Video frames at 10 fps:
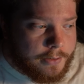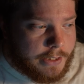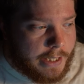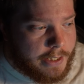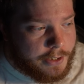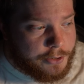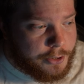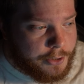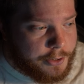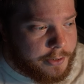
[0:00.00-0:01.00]
date
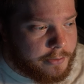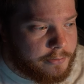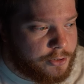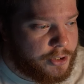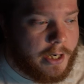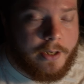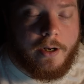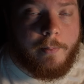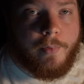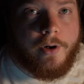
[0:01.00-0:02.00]
entered, check
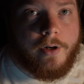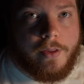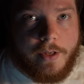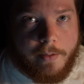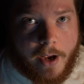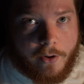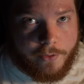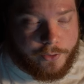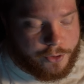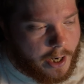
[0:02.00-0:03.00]
number, and the amount of
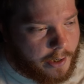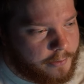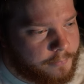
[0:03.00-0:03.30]
the check.